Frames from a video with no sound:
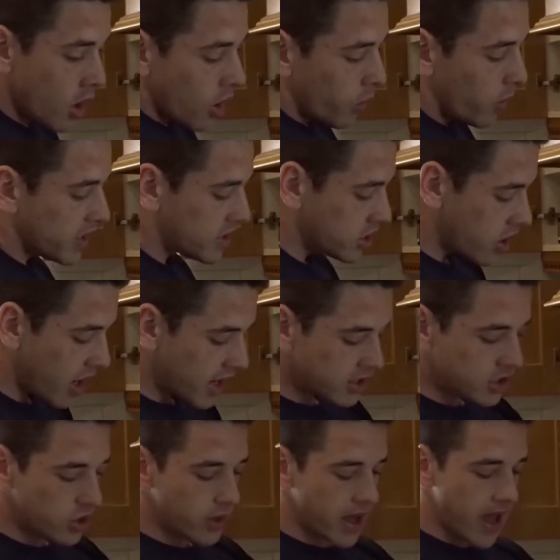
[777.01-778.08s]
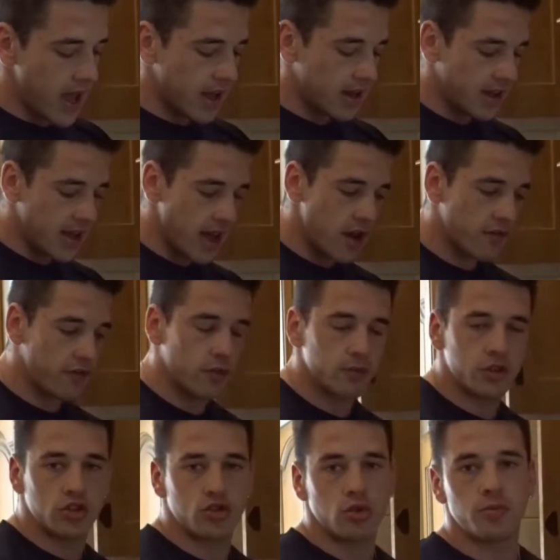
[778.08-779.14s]
which, guys, you can get from
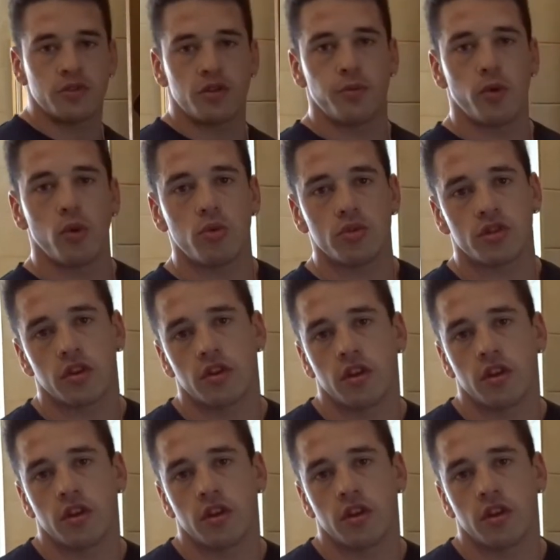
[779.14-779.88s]
Strong Sports.